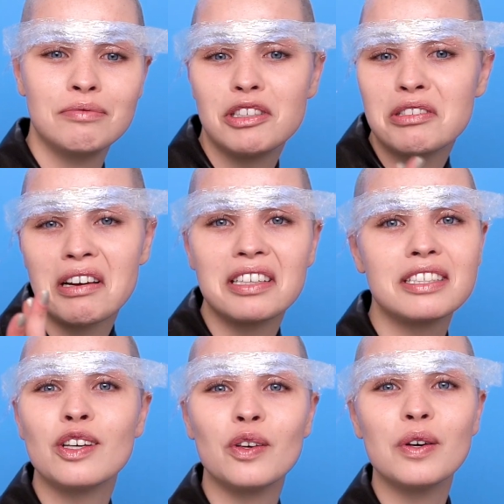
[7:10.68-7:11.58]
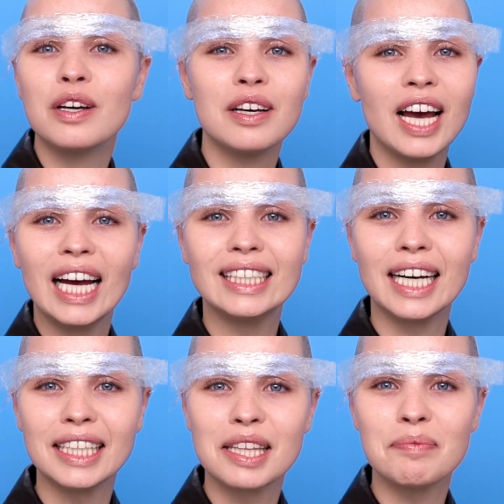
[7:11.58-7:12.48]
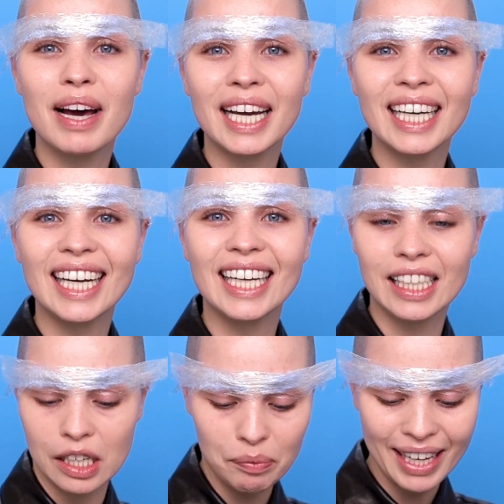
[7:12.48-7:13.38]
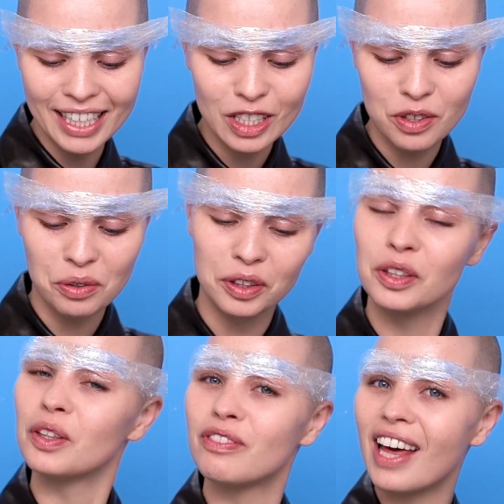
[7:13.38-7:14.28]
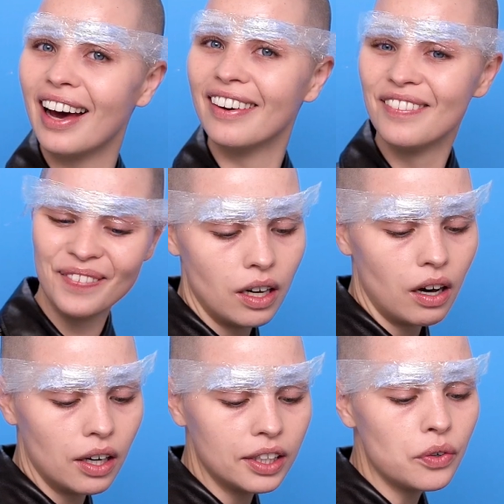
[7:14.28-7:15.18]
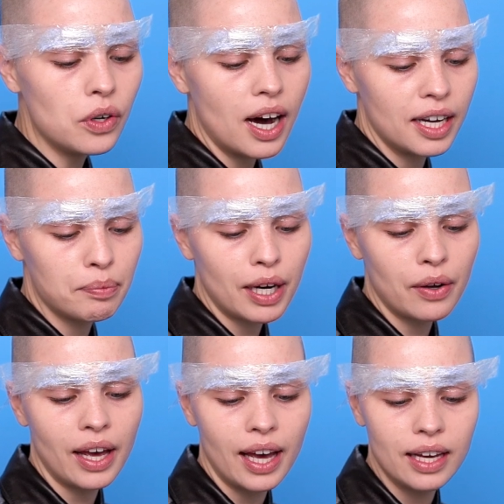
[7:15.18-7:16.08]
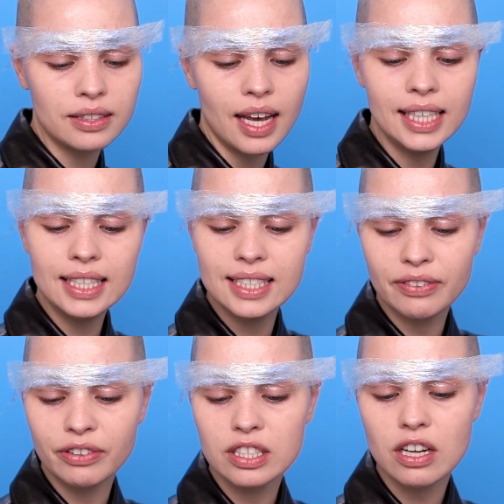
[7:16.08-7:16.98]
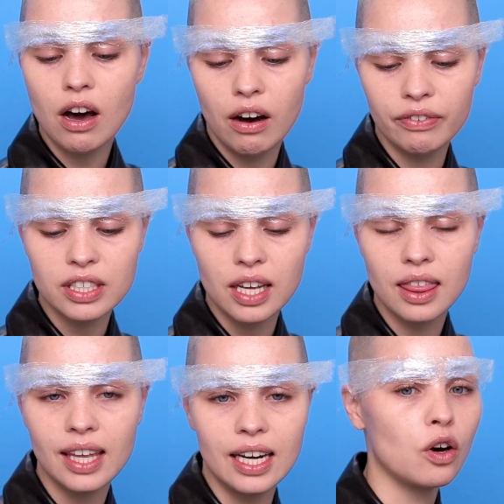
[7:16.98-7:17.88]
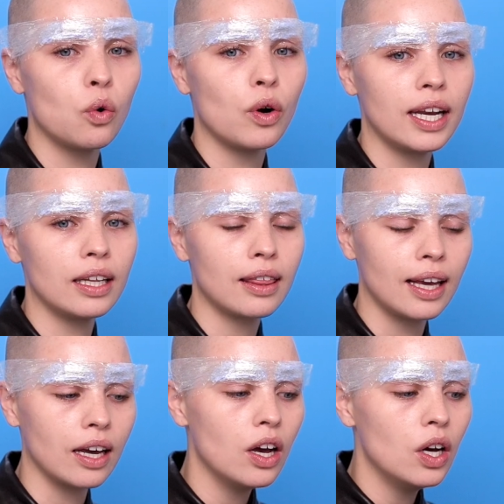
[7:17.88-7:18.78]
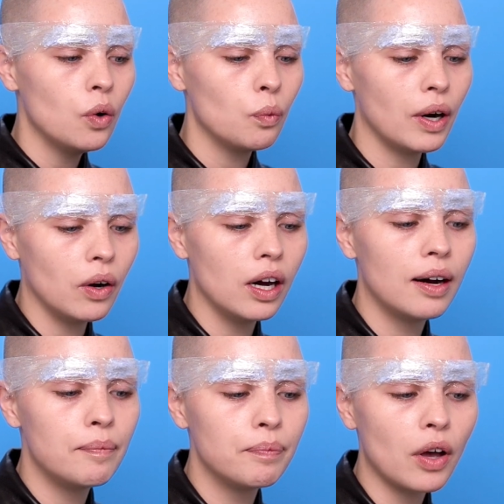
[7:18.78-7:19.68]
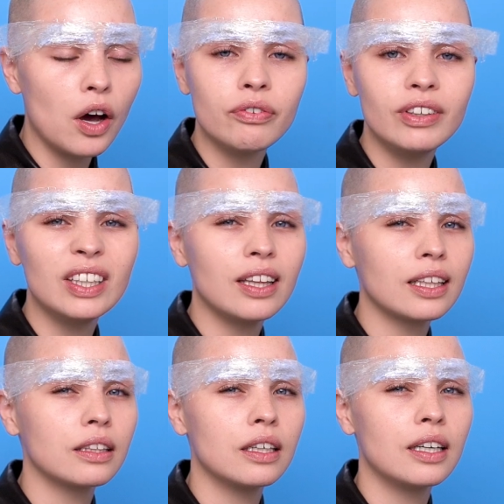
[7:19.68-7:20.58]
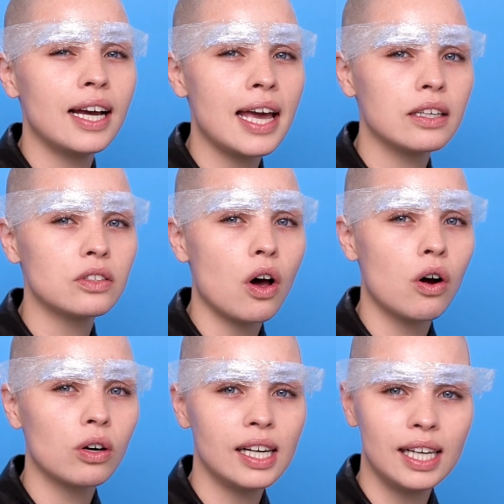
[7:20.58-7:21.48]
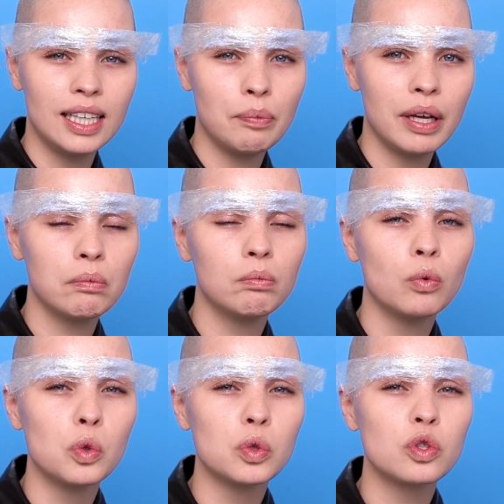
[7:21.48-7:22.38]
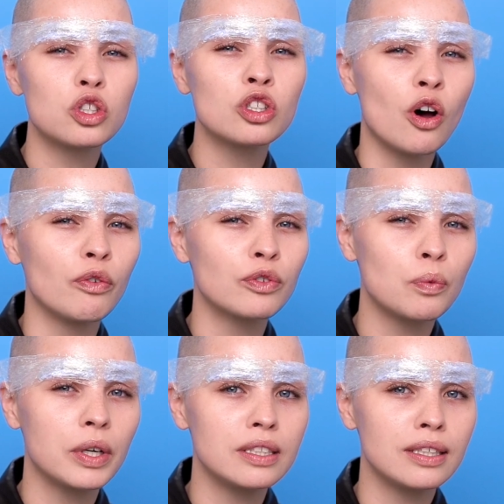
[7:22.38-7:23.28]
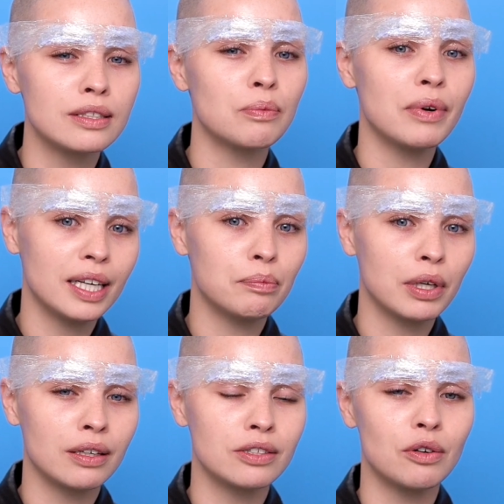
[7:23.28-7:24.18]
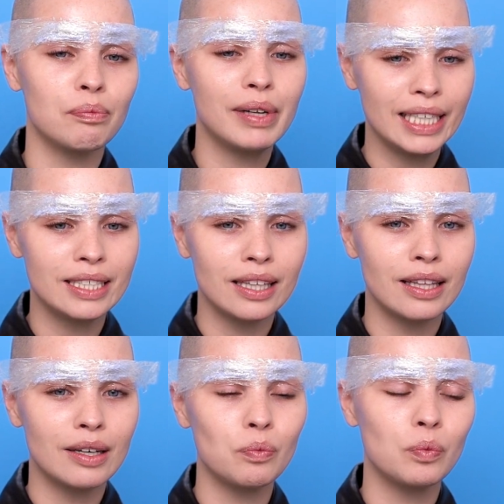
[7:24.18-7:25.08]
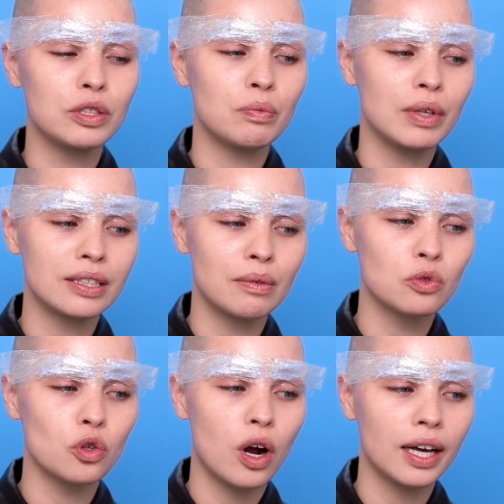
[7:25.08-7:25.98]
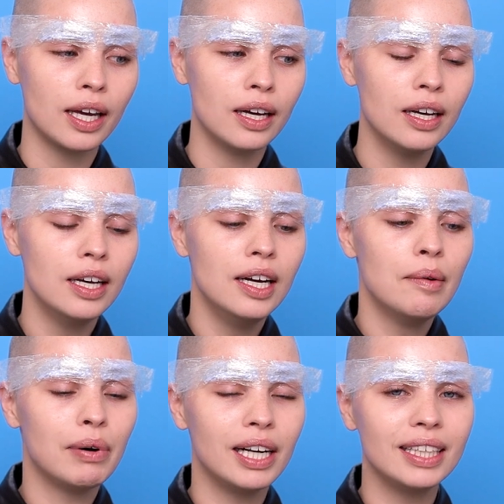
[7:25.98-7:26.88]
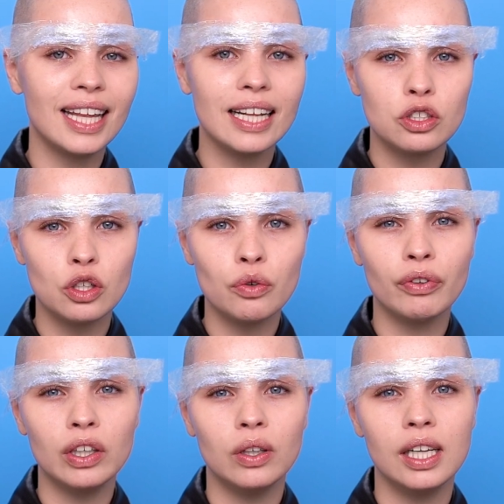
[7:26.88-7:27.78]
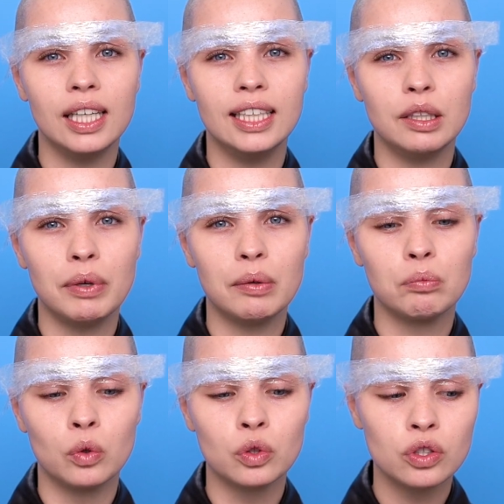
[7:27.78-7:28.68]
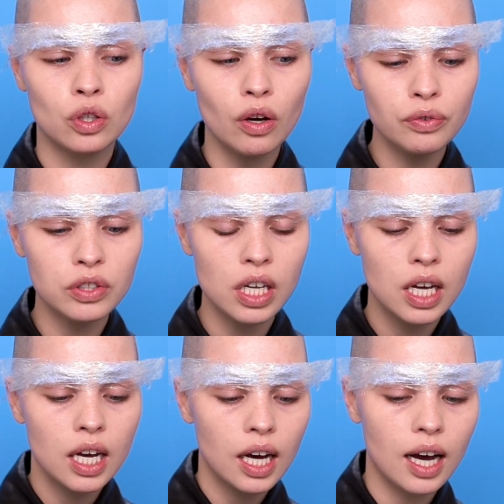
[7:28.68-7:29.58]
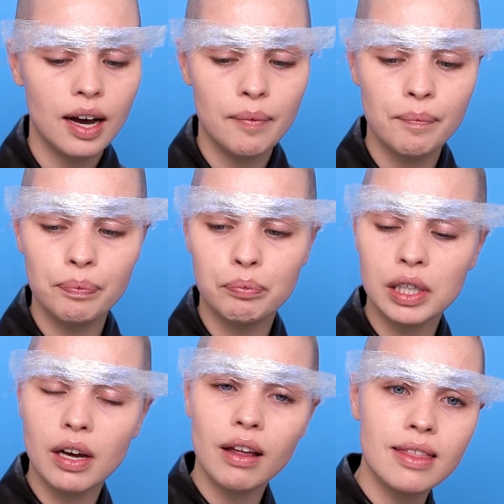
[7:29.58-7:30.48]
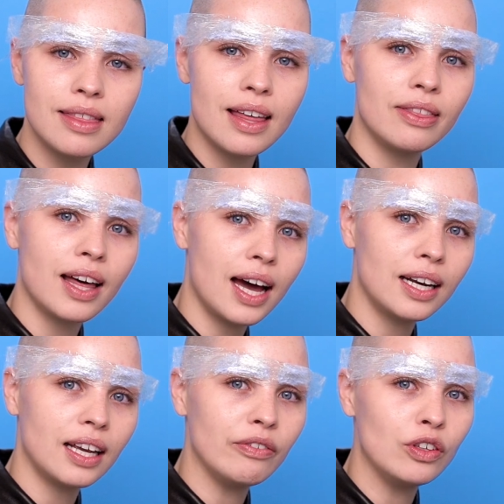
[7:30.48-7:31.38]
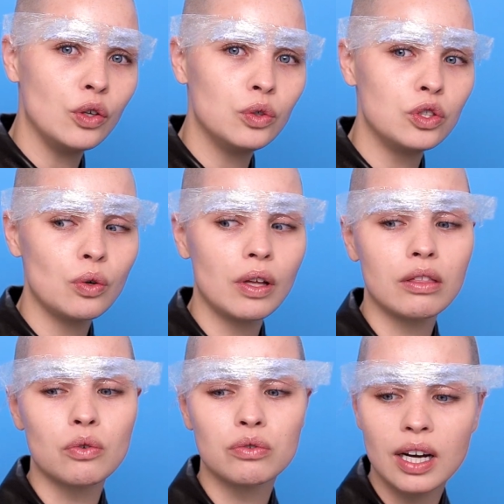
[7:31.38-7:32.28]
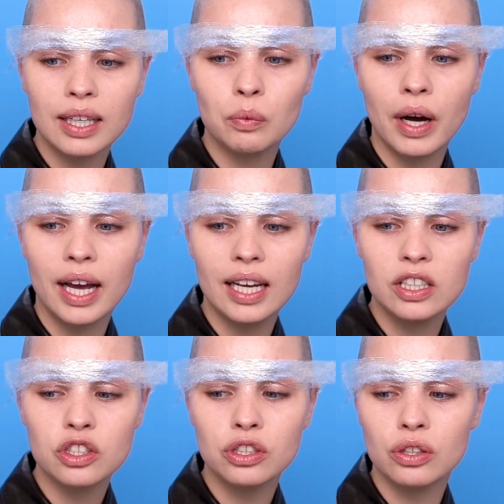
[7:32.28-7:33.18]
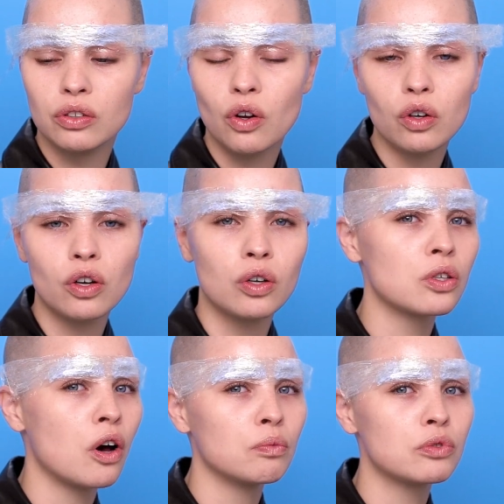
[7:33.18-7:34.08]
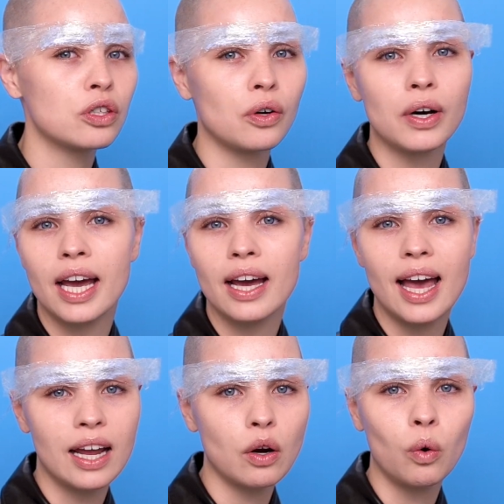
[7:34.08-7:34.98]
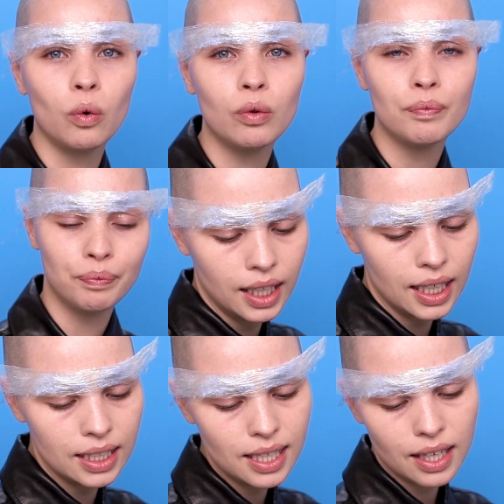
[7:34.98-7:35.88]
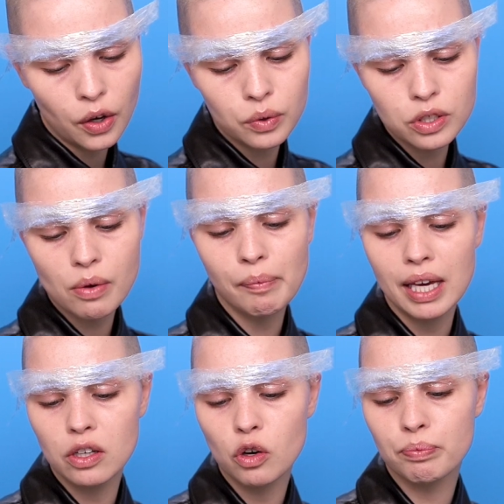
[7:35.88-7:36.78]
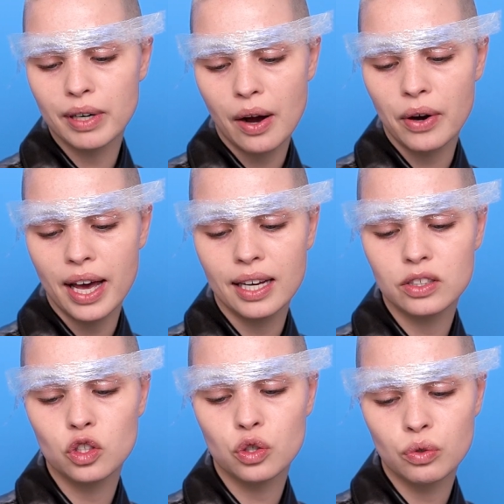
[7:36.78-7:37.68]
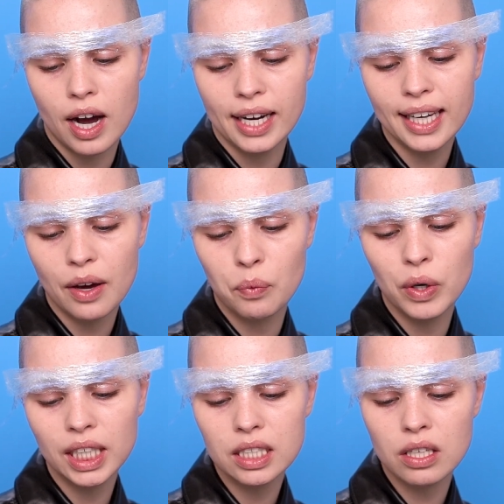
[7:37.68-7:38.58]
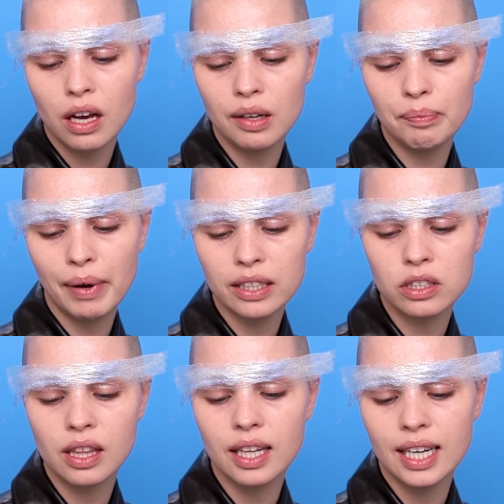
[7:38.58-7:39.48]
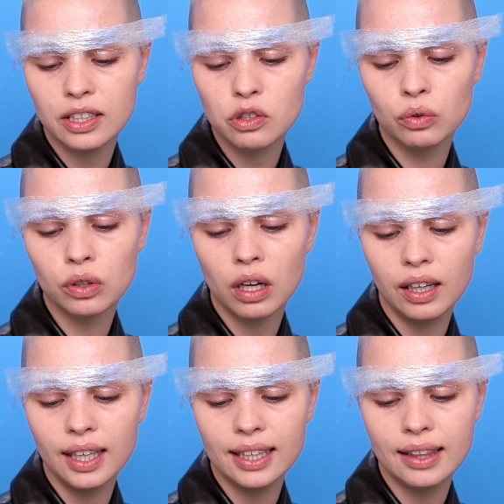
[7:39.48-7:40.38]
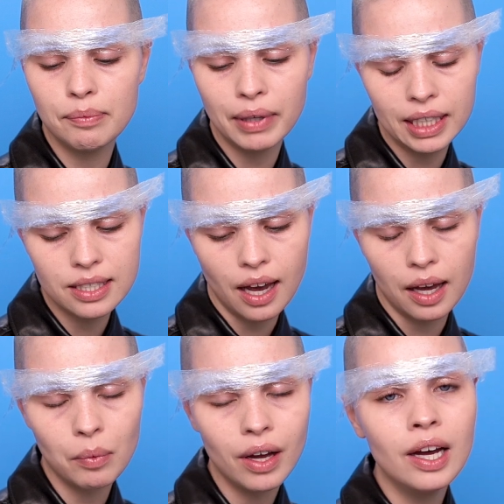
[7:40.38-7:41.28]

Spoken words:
decide to dye them back again, and I'll make a tutorial of that. Are your eyebrow hairs any different after thinner or anything? Well, I feel that the hairs are a little bit more soft, which is weird because you're bleaching them, which makes them drier. But they do feel a little bit more soft. But other than that, if you do it the right way, it should not cause harm to your hair at all. Is it going to make your brow hair dry, and will it turn back to the natural color in the meantime?